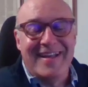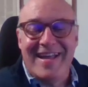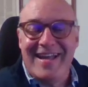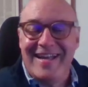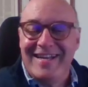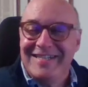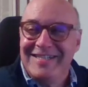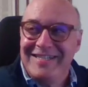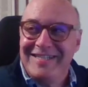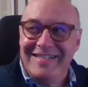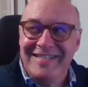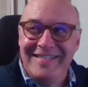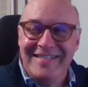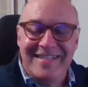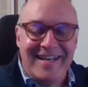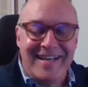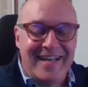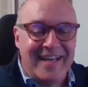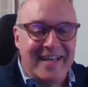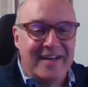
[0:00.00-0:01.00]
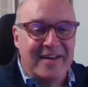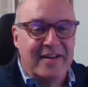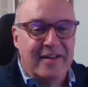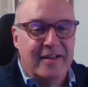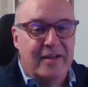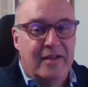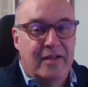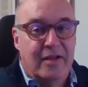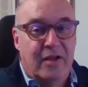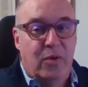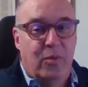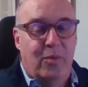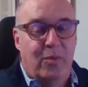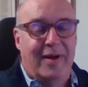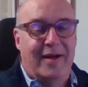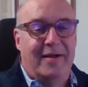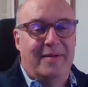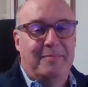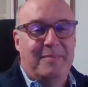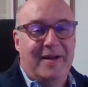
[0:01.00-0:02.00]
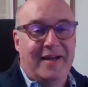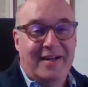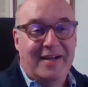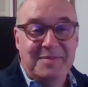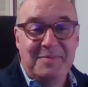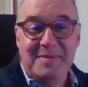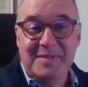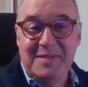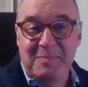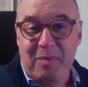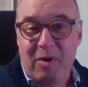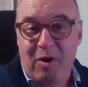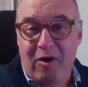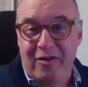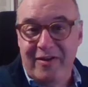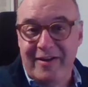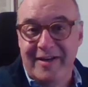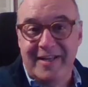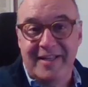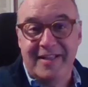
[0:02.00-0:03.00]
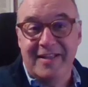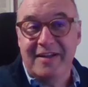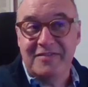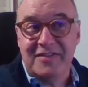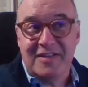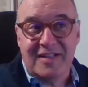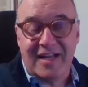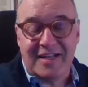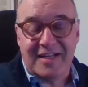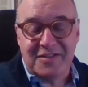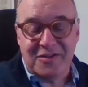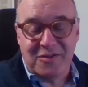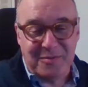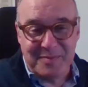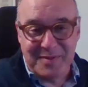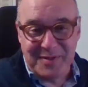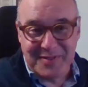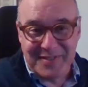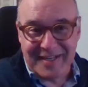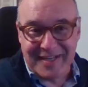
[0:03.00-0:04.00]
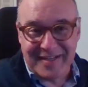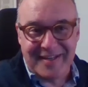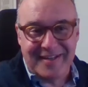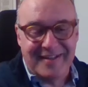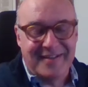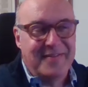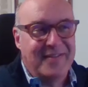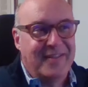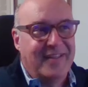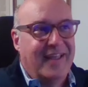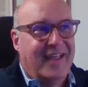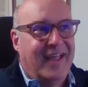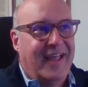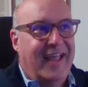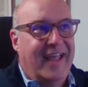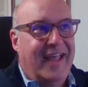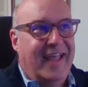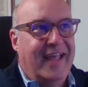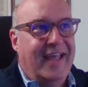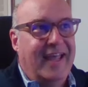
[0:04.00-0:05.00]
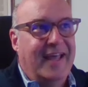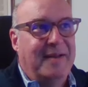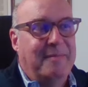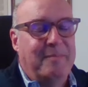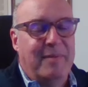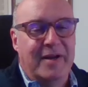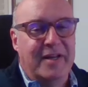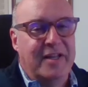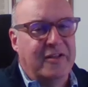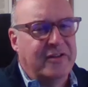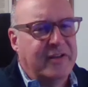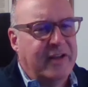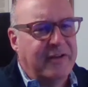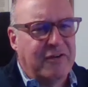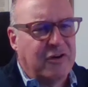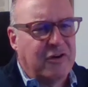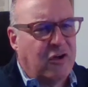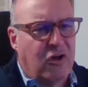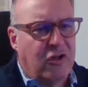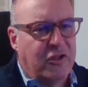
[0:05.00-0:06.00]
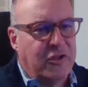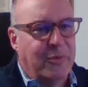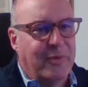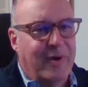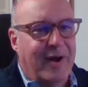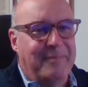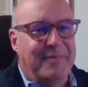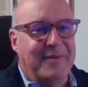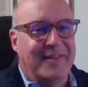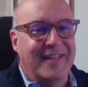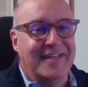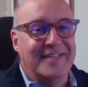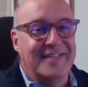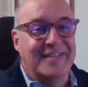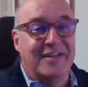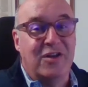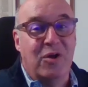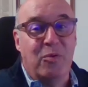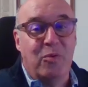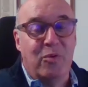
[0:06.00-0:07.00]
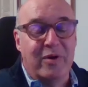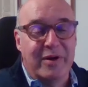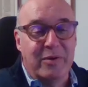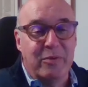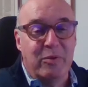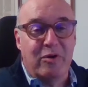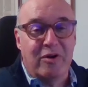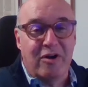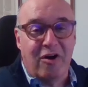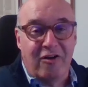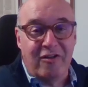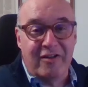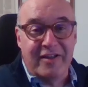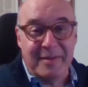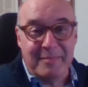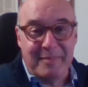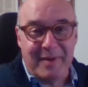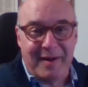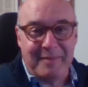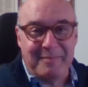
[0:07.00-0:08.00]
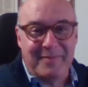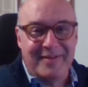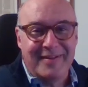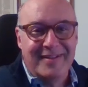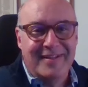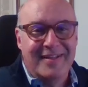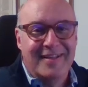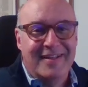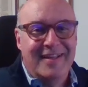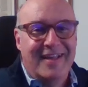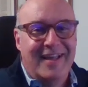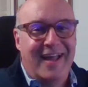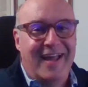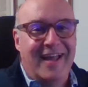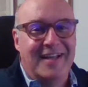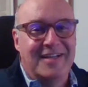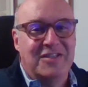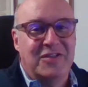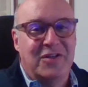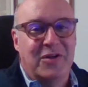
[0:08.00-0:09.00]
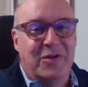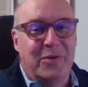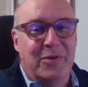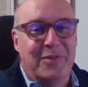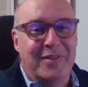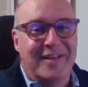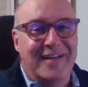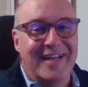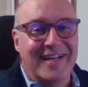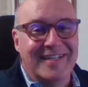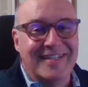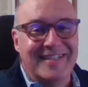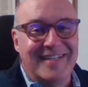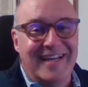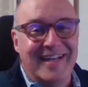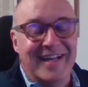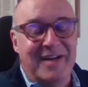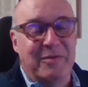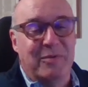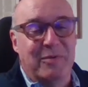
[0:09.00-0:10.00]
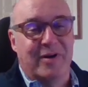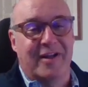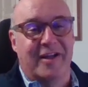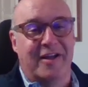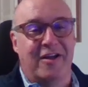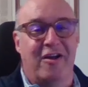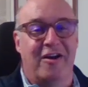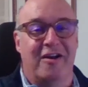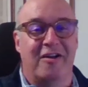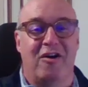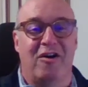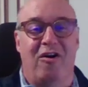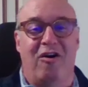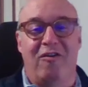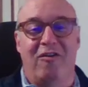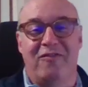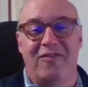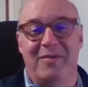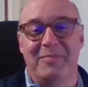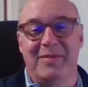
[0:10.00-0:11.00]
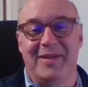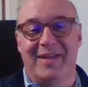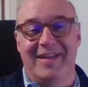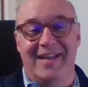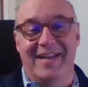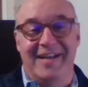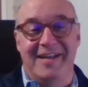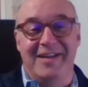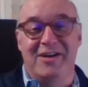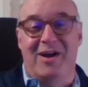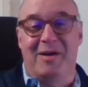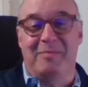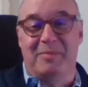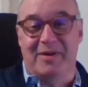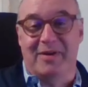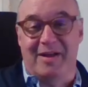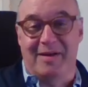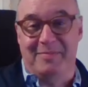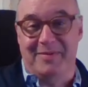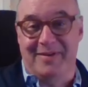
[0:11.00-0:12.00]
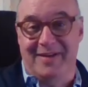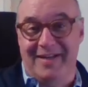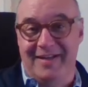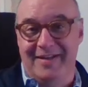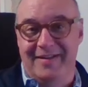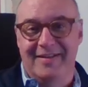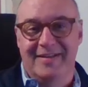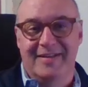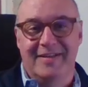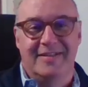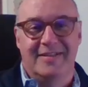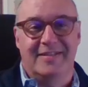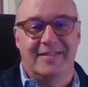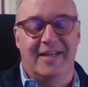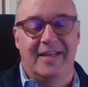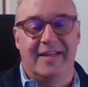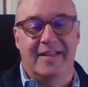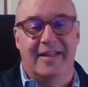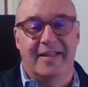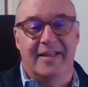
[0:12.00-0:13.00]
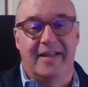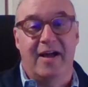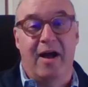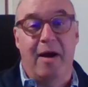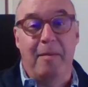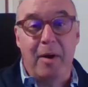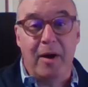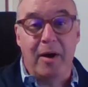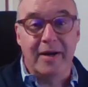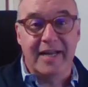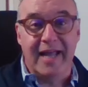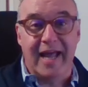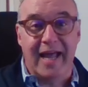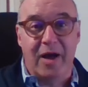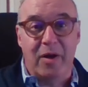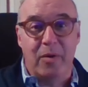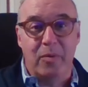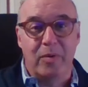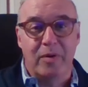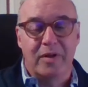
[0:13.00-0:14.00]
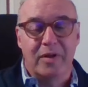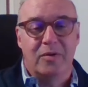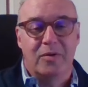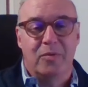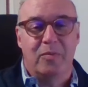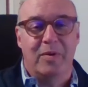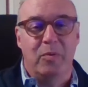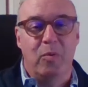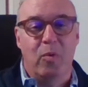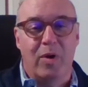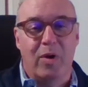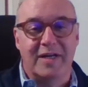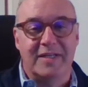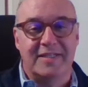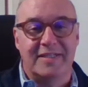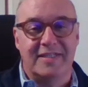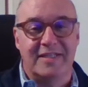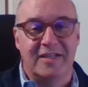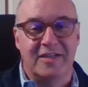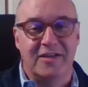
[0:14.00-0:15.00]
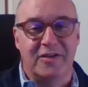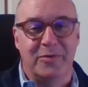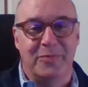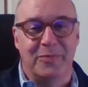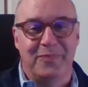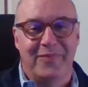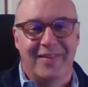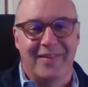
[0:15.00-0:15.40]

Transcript: And she said, well, my husband's bald and he loves classical music, but he'll never call you up. And they said, don't worry, we'll call him up. And so the next day at work, I got a call from the Canadian Opera Company saying, like, come on down, we want to see you.